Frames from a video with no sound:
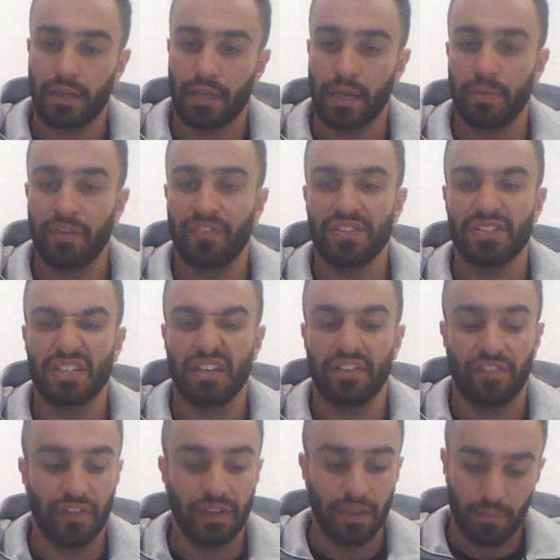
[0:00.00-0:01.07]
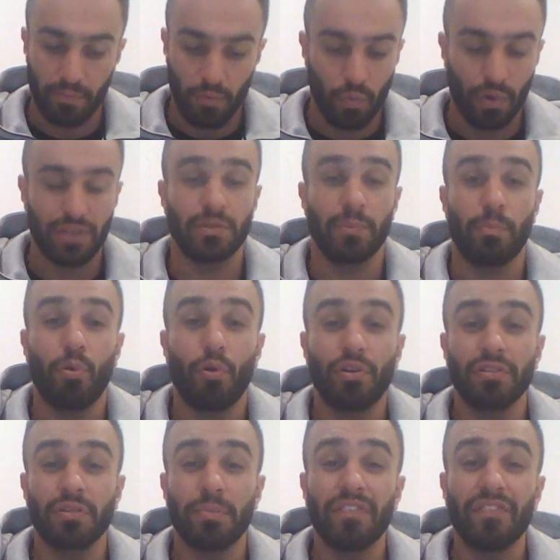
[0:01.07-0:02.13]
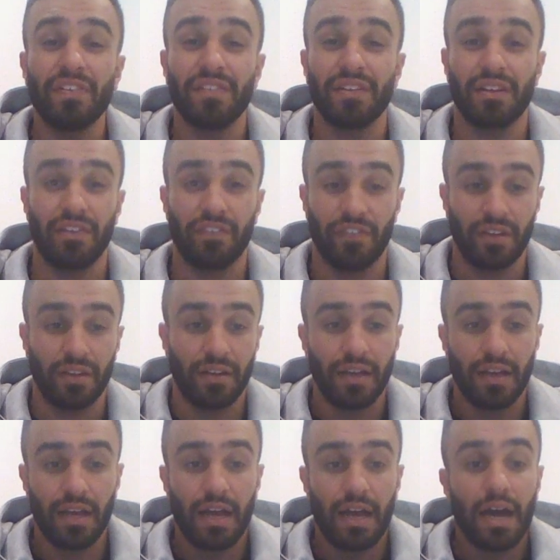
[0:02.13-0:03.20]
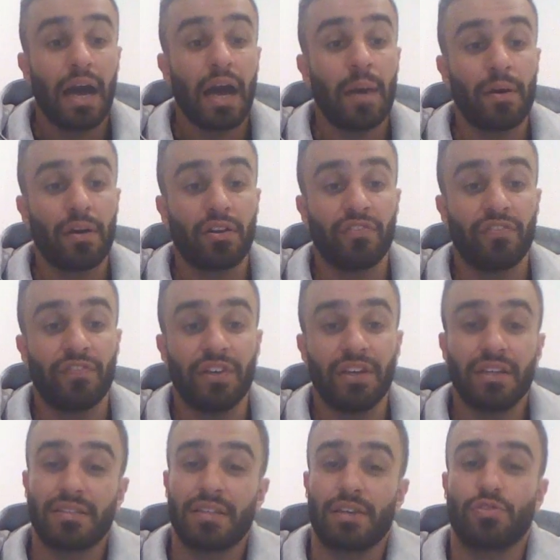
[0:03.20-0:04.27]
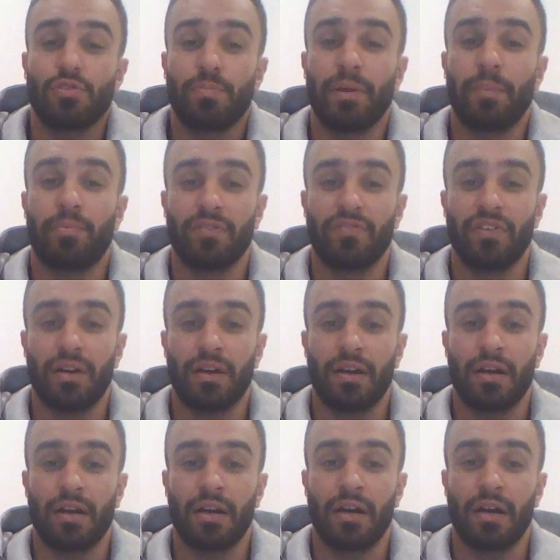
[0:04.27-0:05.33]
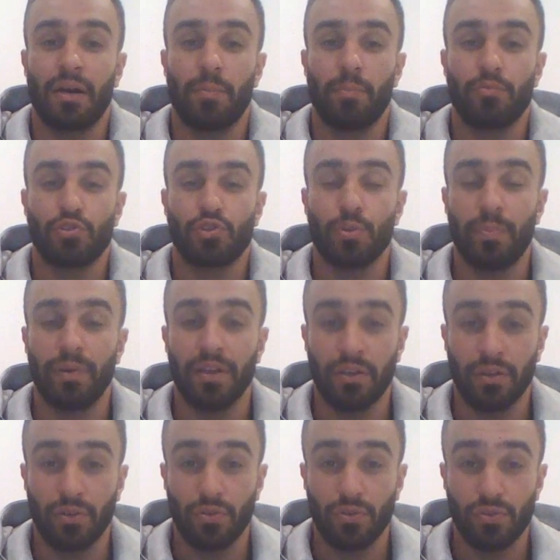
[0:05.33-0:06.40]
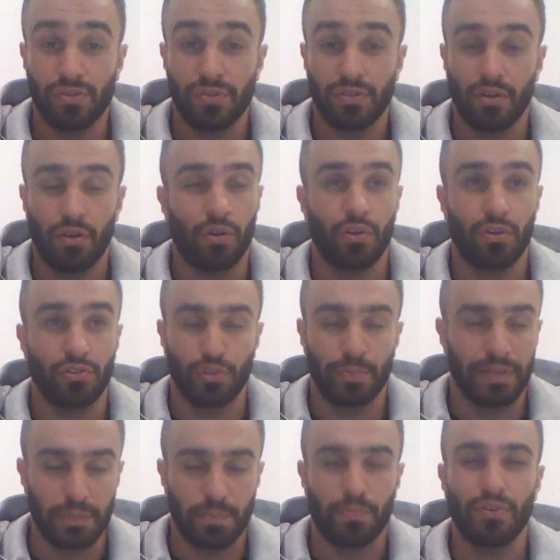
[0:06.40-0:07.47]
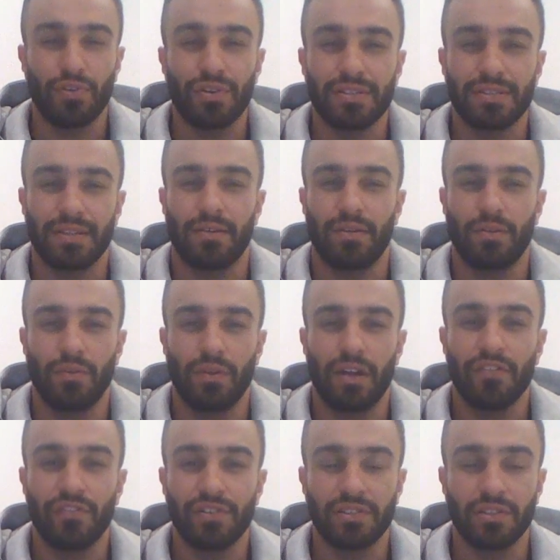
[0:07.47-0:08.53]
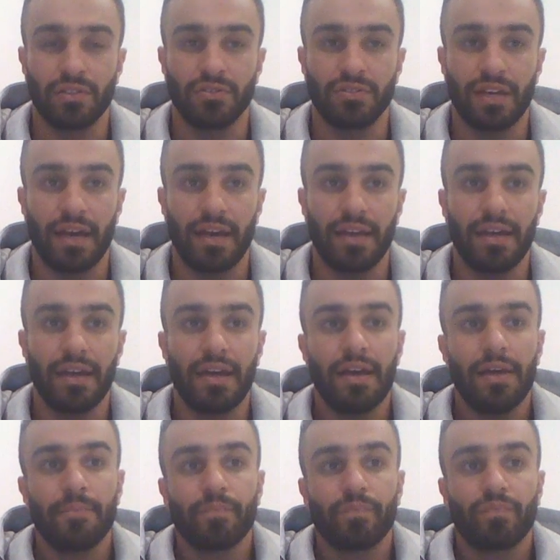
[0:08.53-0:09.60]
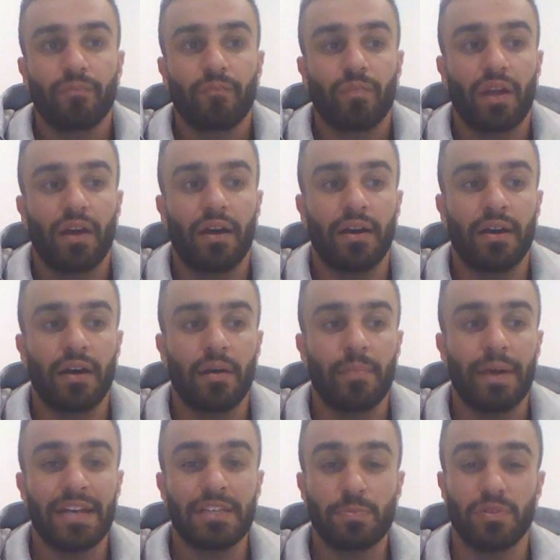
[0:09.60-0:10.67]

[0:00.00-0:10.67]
keeping physically fit, why it's important to be physically fit, amount of fitness that should be used or should be experienced every single day, and